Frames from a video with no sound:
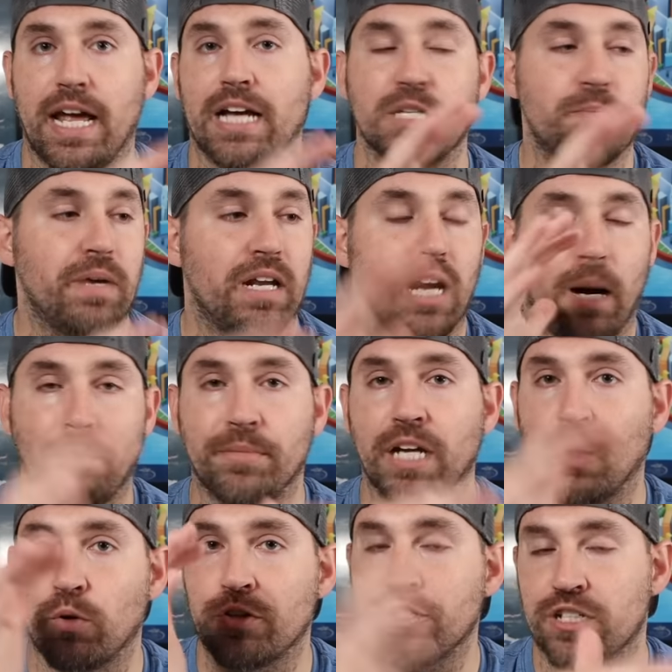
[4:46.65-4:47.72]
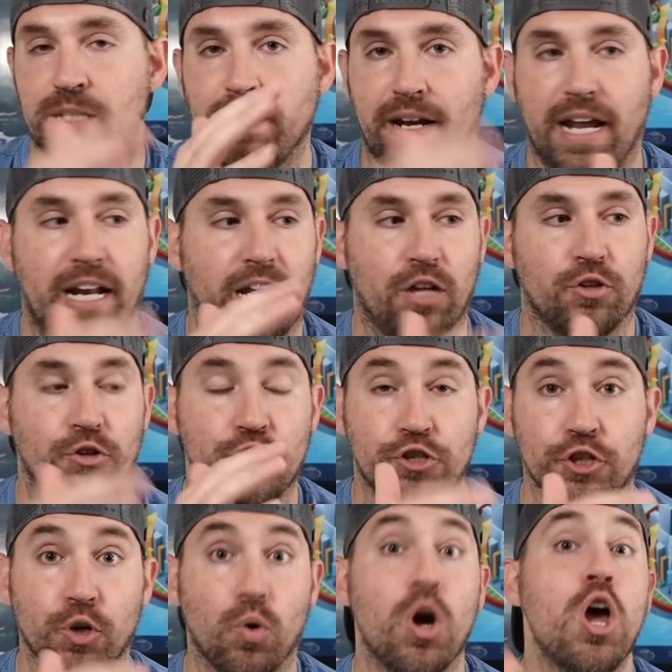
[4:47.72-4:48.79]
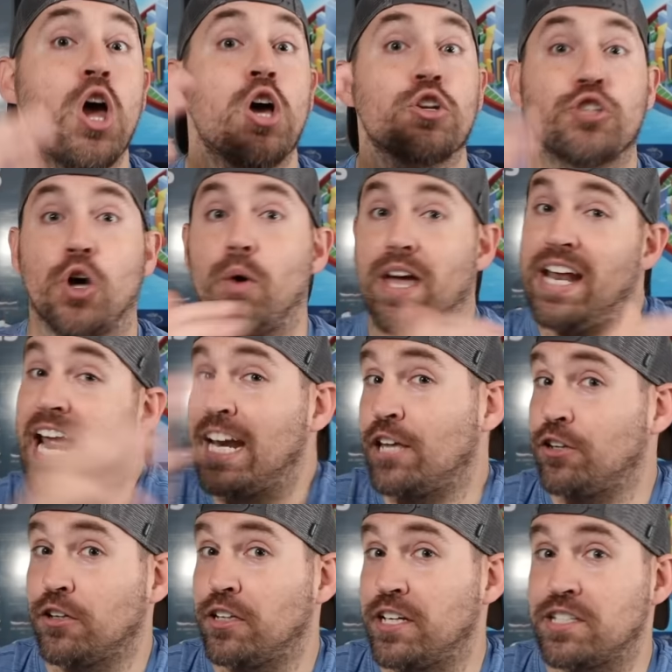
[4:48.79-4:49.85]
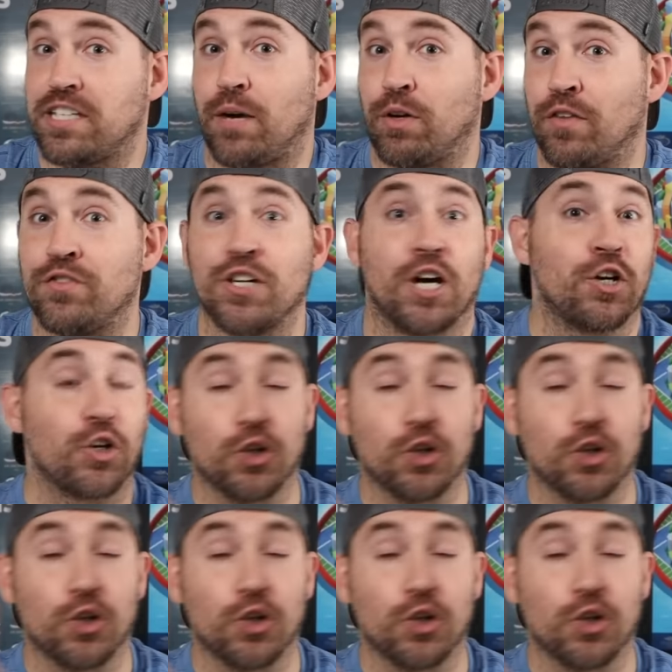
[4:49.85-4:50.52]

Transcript: has been up there with just about any other shoe. So in any other list I would have done